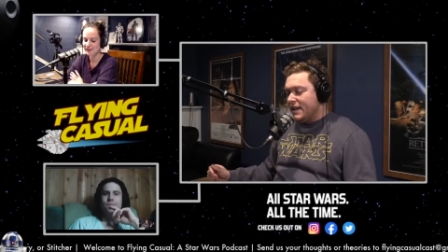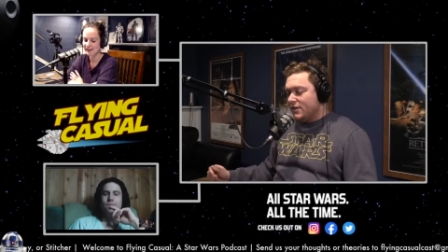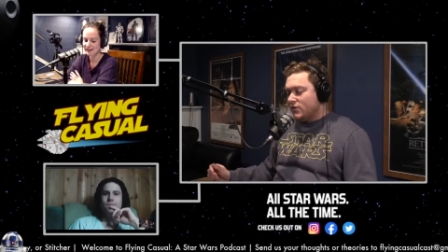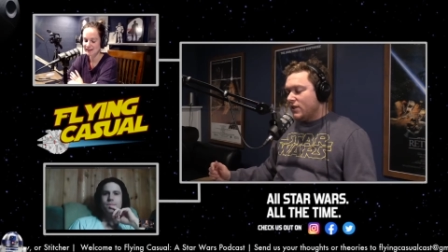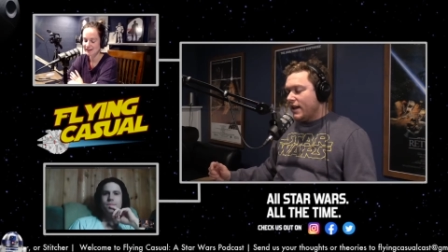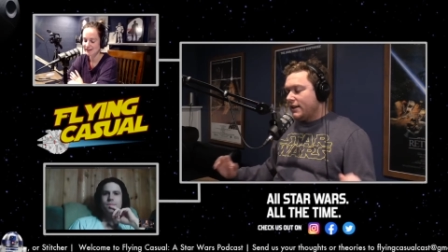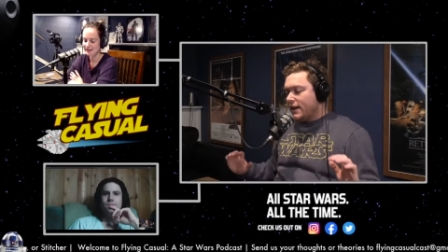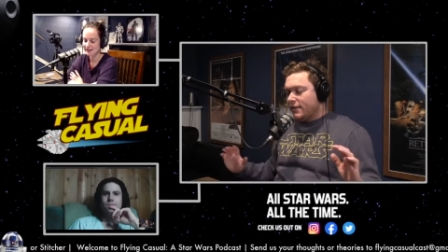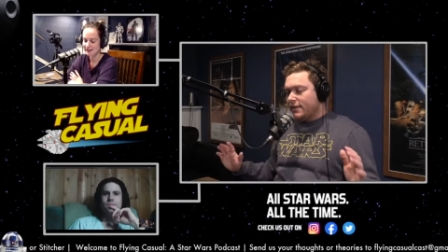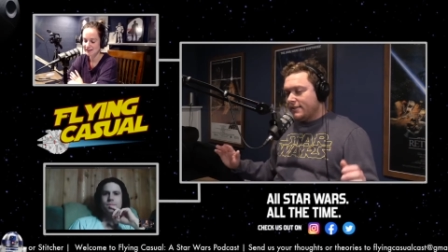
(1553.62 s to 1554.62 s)
So that I
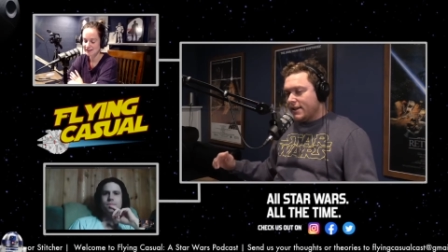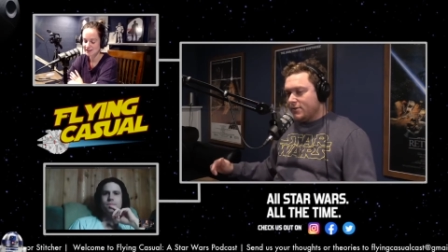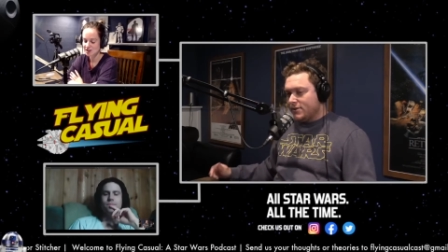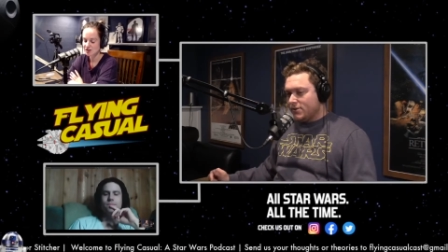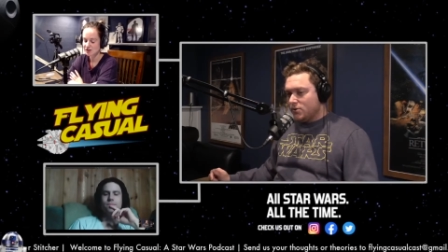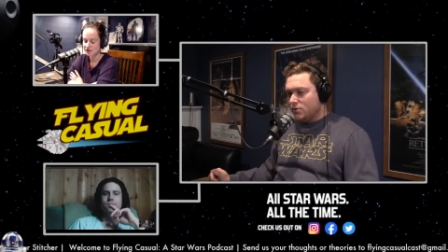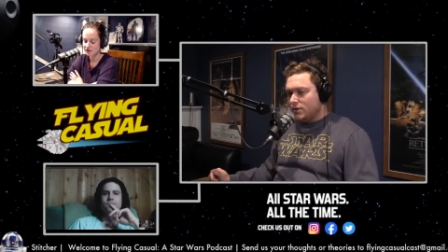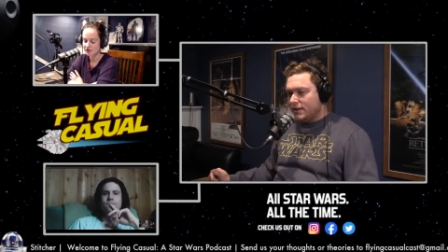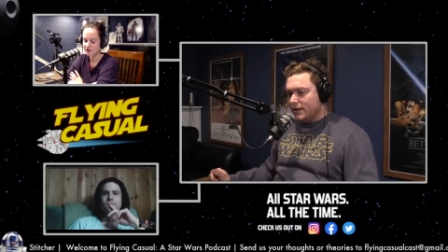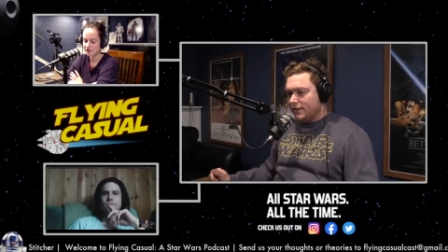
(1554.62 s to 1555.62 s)
kind of thought that was cool.
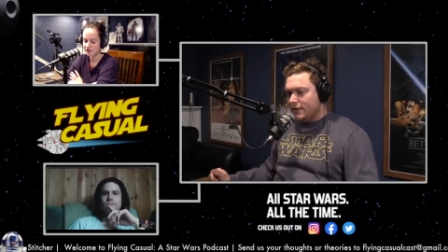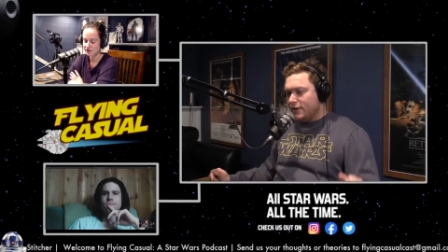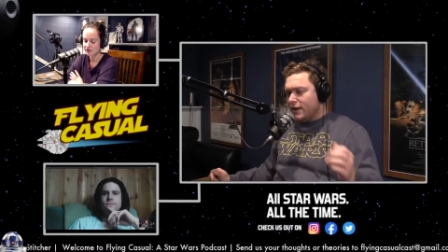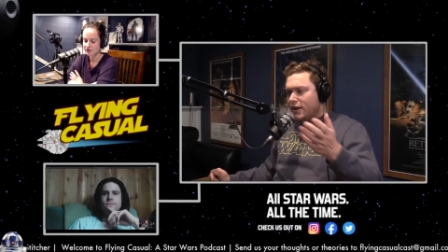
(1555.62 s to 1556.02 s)
And they're